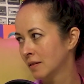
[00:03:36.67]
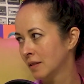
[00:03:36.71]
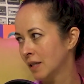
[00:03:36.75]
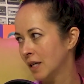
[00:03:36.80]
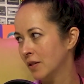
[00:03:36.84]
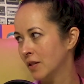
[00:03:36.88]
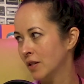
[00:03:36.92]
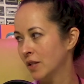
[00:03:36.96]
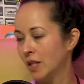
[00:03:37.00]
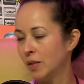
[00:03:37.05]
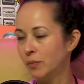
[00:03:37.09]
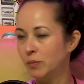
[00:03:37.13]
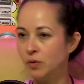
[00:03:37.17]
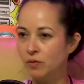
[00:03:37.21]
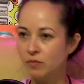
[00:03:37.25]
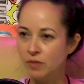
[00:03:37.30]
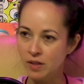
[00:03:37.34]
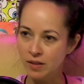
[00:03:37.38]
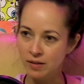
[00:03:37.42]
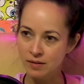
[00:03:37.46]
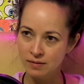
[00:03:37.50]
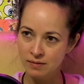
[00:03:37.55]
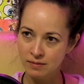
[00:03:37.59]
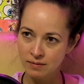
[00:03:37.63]
And then they move
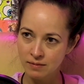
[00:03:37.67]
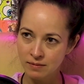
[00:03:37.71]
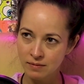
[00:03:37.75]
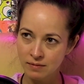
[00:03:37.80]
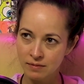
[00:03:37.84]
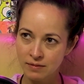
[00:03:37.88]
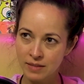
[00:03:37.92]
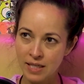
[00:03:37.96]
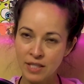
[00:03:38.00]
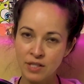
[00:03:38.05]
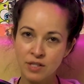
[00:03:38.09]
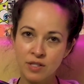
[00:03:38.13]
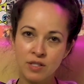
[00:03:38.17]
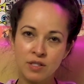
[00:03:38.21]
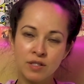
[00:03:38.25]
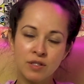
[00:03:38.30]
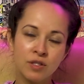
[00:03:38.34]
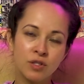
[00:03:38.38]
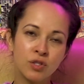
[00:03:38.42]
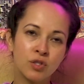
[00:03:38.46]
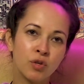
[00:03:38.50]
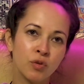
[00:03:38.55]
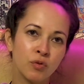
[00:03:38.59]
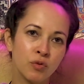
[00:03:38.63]
on. That's
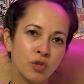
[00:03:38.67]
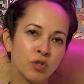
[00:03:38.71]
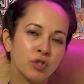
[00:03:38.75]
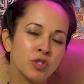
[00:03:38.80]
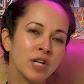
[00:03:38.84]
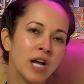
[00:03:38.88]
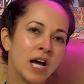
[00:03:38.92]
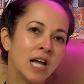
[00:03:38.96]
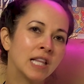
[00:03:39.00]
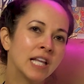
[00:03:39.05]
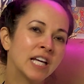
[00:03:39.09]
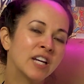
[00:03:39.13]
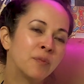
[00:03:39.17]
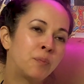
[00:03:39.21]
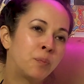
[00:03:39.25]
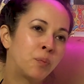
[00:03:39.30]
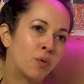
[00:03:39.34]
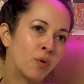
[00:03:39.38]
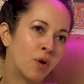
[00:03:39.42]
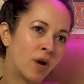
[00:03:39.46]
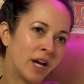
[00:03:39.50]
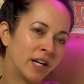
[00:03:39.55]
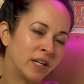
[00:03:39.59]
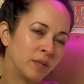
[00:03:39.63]
the truth. There's not a lot of
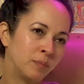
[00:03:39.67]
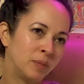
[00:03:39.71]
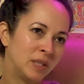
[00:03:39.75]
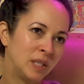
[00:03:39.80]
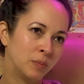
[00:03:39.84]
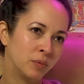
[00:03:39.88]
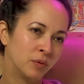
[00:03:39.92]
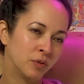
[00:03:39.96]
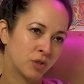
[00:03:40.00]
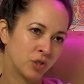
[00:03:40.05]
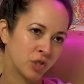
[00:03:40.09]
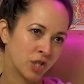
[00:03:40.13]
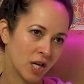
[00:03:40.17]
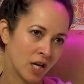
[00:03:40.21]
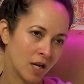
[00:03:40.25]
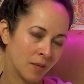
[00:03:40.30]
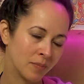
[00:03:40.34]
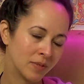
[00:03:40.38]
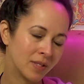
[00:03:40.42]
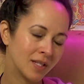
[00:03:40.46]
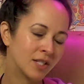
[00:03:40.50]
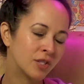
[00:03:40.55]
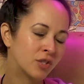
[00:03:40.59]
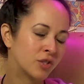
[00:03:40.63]
pride in people's
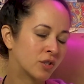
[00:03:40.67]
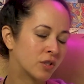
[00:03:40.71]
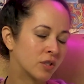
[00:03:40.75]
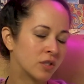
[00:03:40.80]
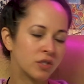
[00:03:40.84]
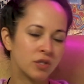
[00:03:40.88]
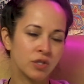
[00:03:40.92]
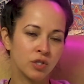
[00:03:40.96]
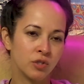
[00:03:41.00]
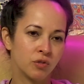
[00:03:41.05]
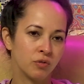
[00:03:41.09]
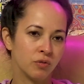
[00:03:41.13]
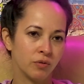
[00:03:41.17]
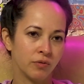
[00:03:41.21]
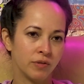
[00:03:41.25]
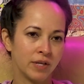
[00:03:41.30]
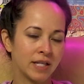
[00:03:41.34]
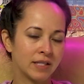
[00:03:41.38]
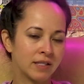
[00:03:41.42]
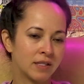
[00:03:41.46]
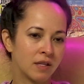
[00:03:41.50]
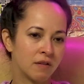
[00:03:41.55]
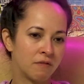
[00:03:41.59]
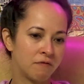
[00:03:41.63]
jobs. It's just the truth.
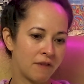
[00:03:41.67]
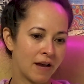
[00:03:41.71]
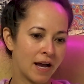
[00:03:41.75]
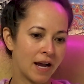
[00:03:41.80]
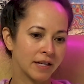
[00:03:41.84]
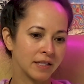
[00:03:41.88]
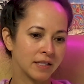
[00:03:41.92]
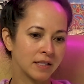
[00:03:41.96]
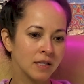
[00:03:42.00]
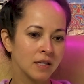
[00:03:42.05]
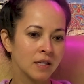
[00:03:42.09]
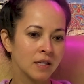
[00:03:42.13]
That's the fact.